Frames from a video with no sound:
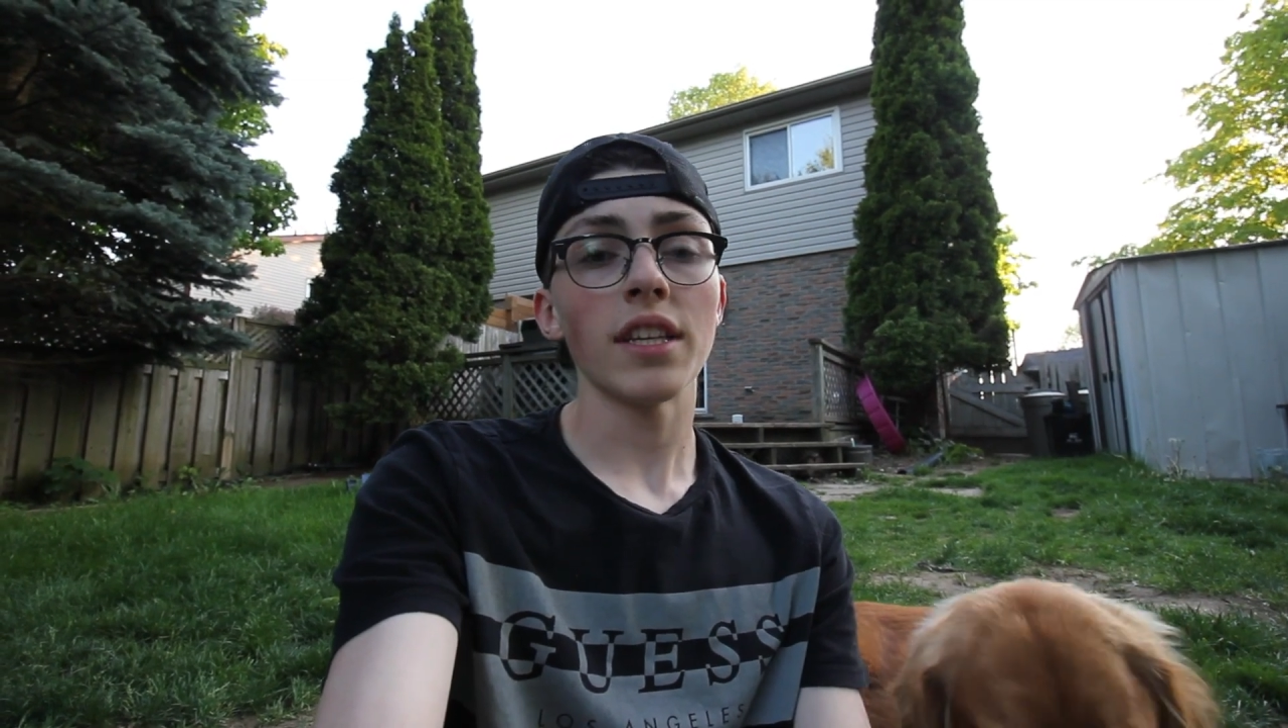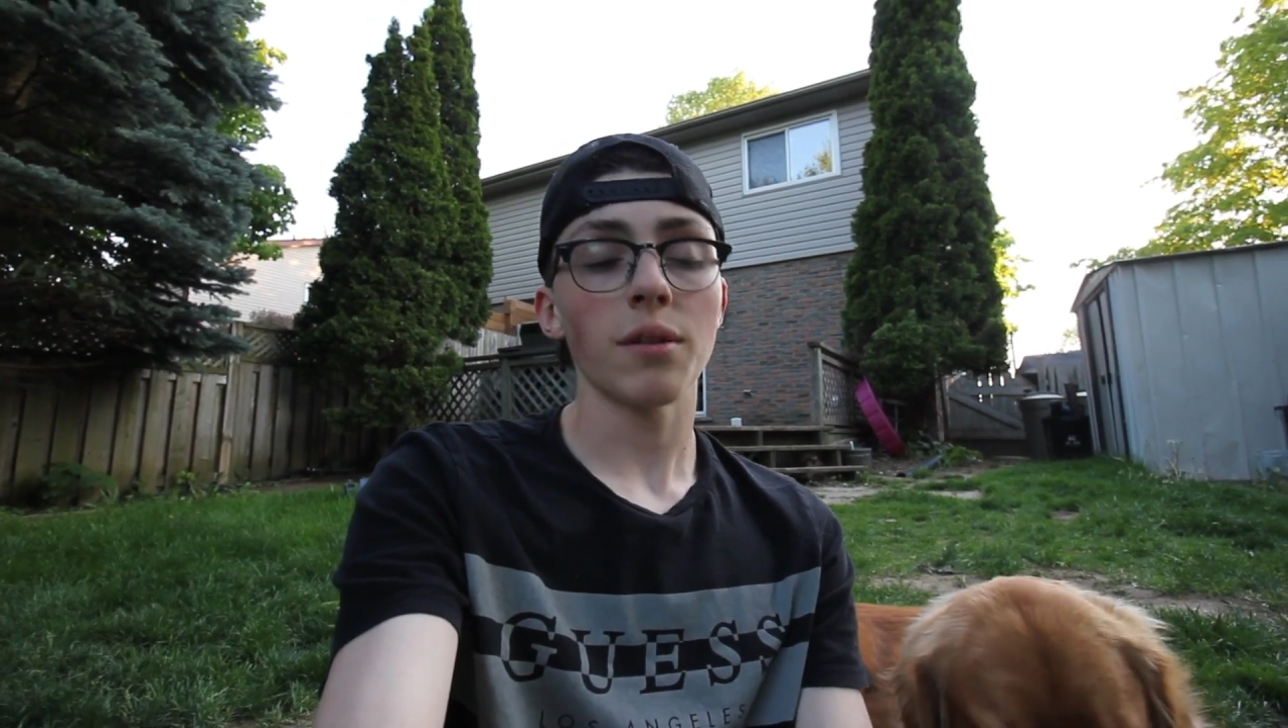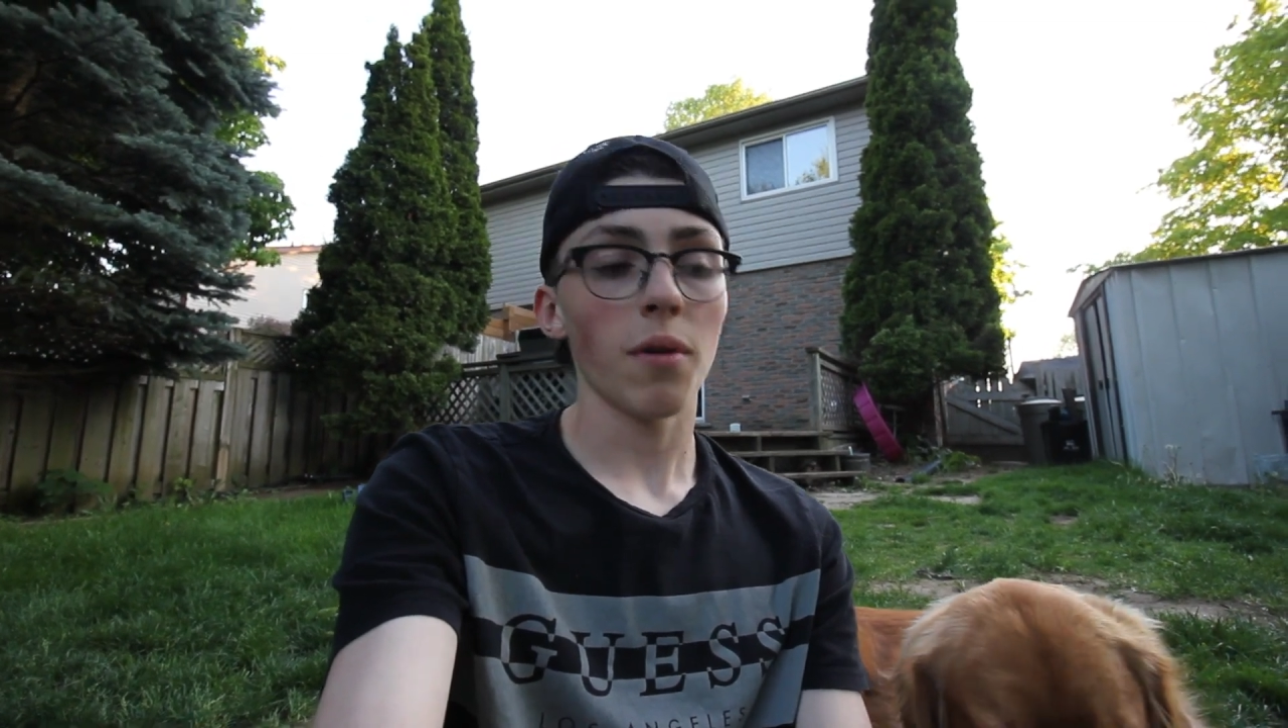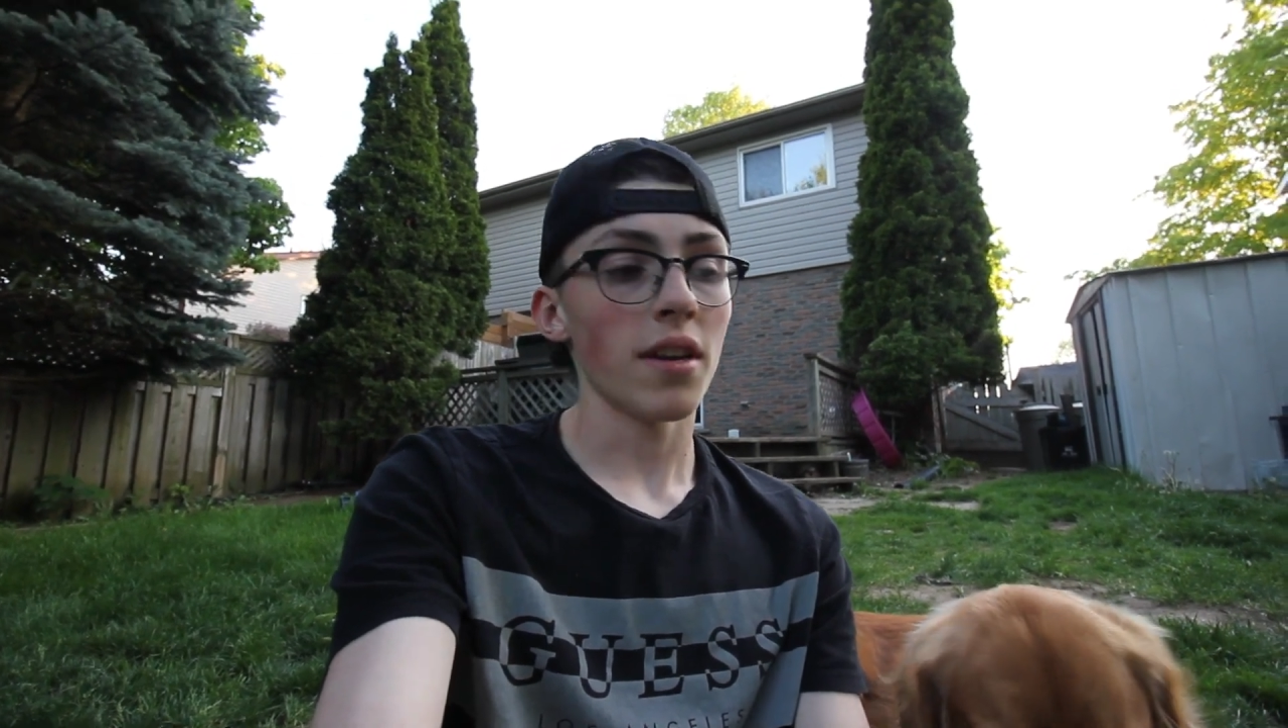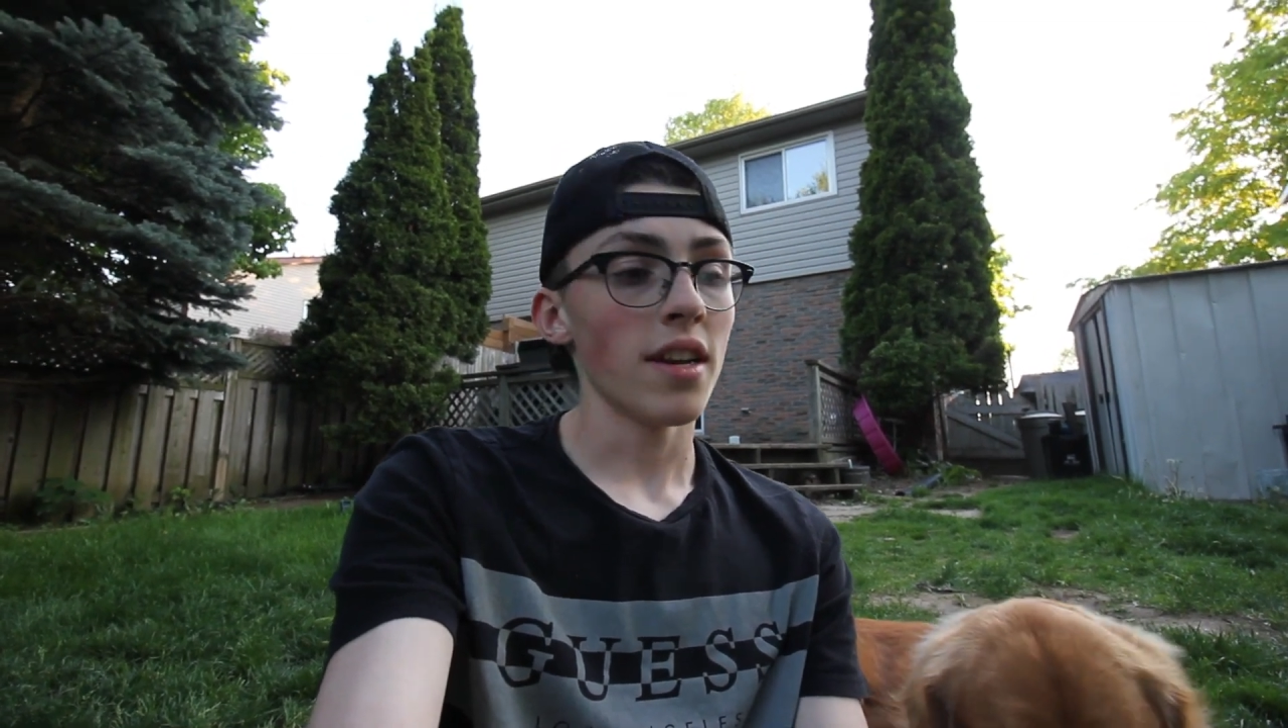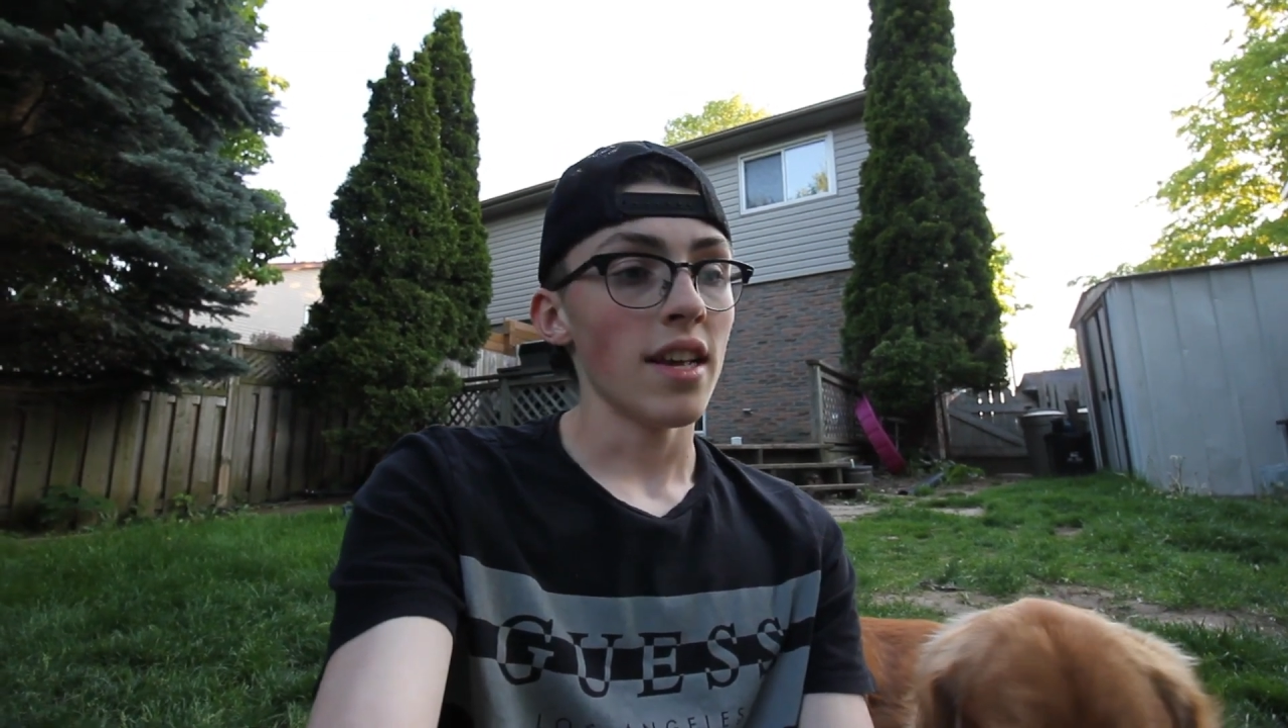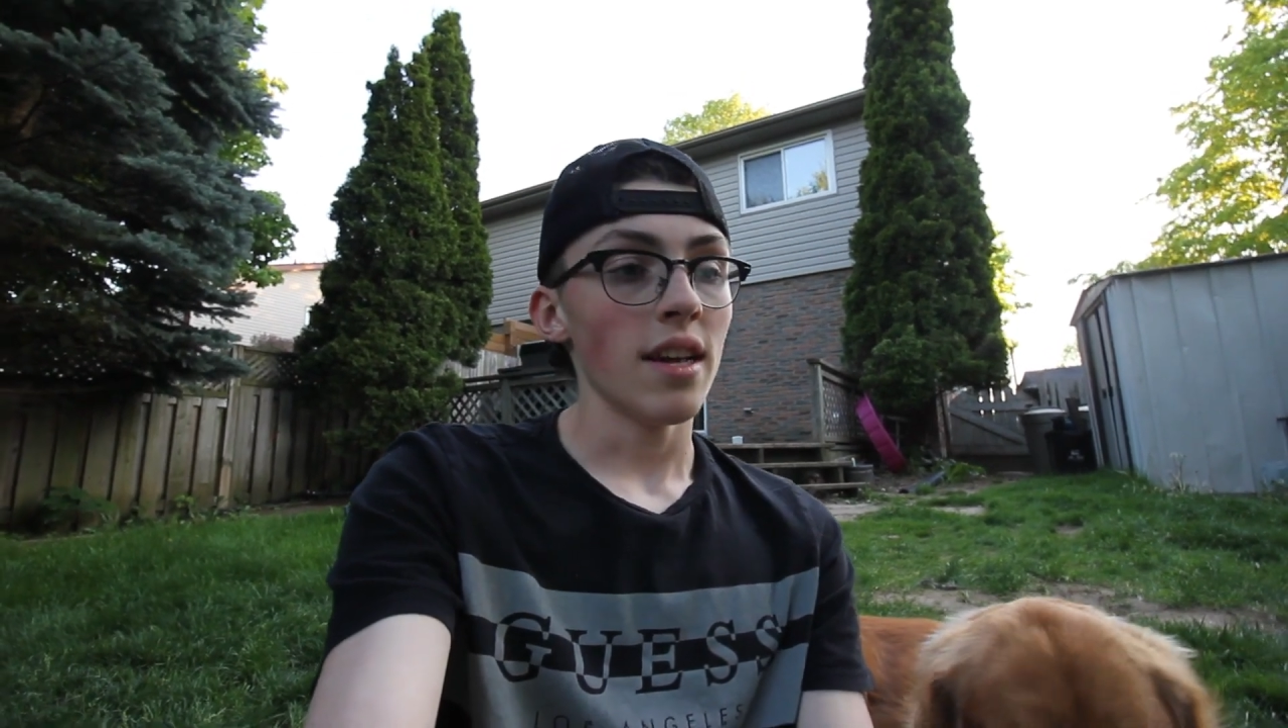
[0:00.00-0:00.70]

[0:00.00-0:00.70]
this one.